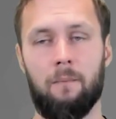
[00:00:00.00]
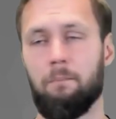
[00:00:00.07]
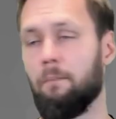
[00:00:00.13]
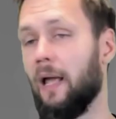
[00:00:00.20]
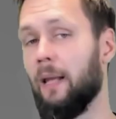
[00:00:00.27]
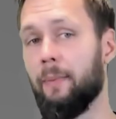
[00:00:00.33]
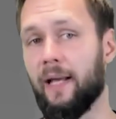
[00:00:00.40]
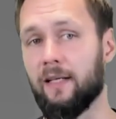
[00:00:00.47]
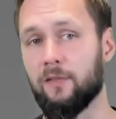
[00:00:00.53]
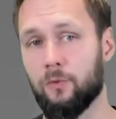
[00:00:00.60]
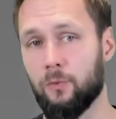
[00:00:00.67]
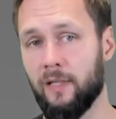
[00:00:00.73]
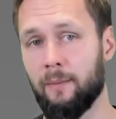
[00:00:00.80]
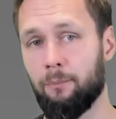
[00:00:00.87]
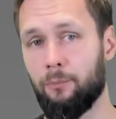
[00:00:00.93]
Maybe
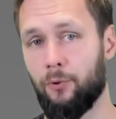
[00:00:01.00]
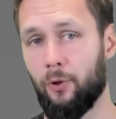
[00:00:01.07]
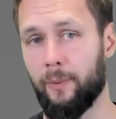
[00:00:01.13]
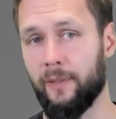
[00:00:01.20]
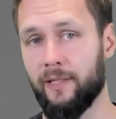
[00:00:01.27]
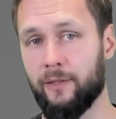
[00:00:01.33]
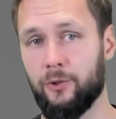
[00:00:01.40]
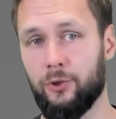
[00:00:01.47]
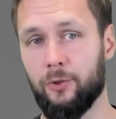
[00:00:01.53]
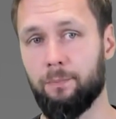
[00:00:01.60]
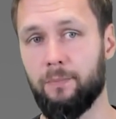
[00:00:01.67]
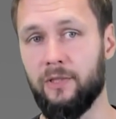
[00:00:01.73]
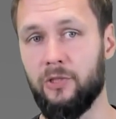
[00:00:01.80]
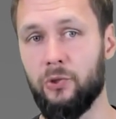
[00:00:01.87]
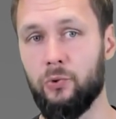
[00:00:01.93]
extreme probing should
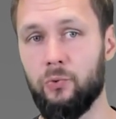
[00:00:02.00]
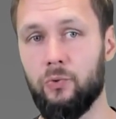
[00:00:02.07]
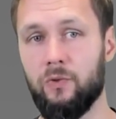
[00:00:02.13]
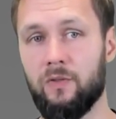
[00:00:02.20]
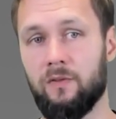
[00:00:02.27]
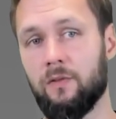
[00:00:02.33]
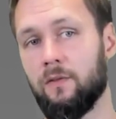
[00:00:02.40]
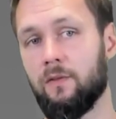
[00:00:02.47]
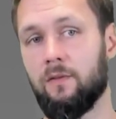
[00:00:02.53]
be used,